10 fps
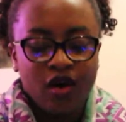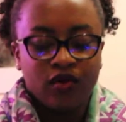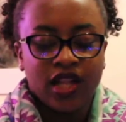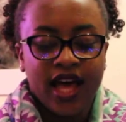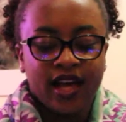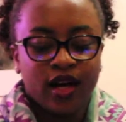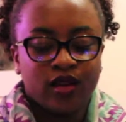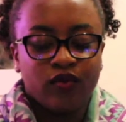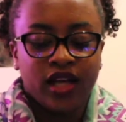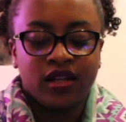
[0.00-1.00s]
Relying on
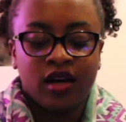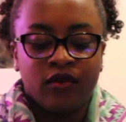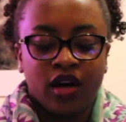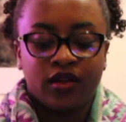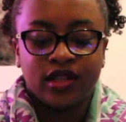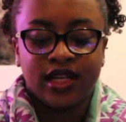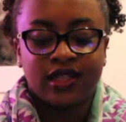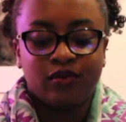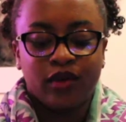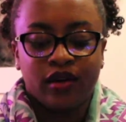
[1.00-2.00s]
the retina of others
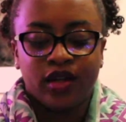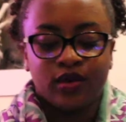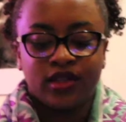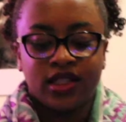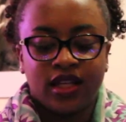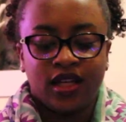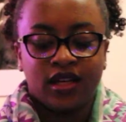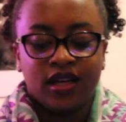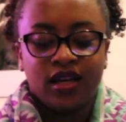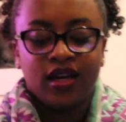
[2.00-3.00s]
as a mirror, you see
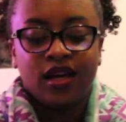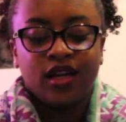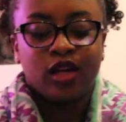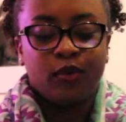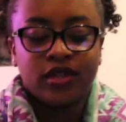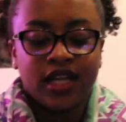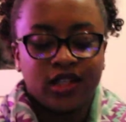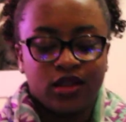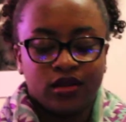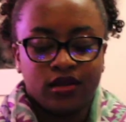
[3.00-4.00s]
your
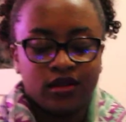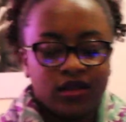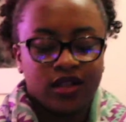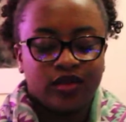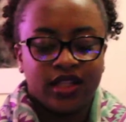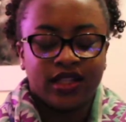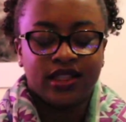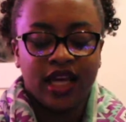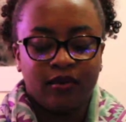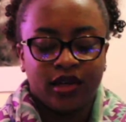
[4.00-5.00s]
potential. You see the
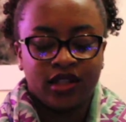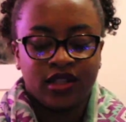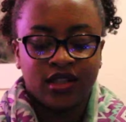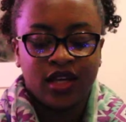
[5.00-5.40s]
damage.